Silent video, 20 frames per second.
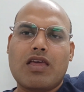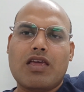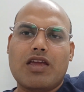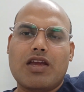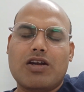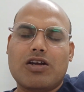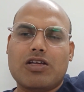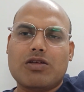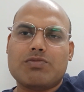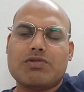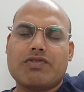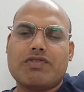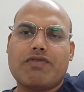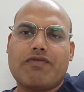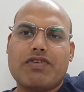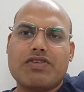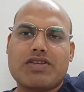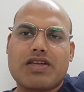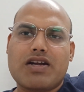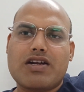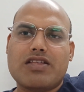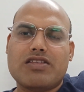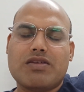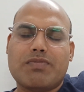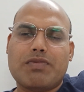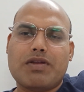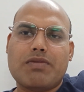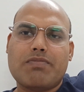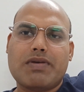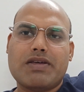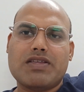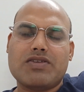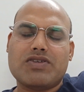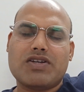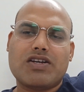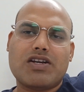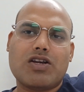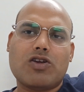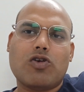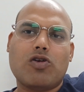in terms of the fiscal discipline by the
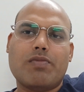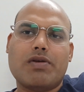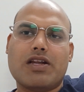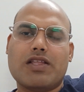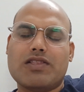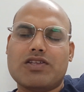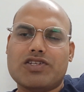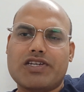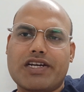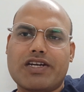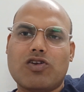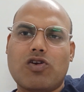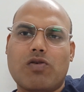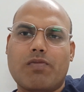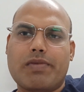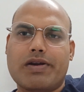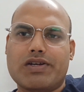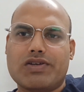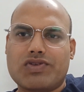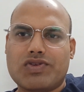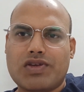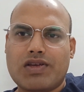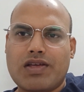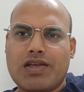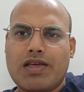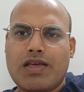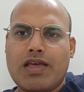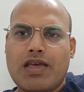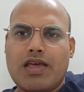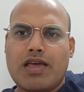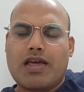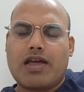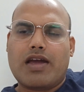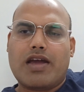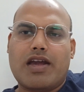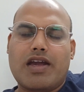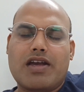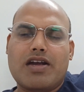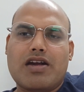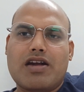central government and the state governments,
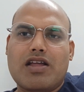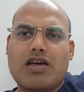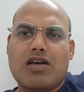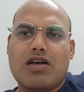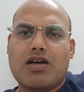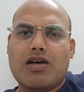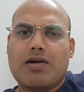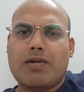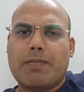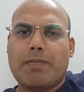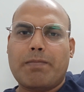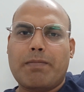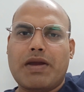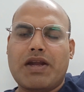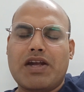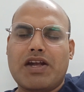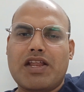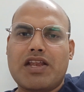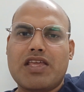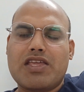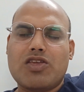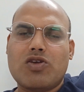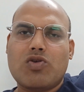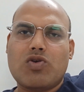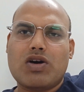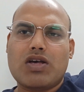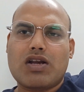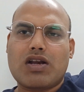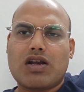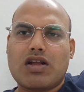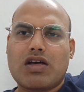and maintaining your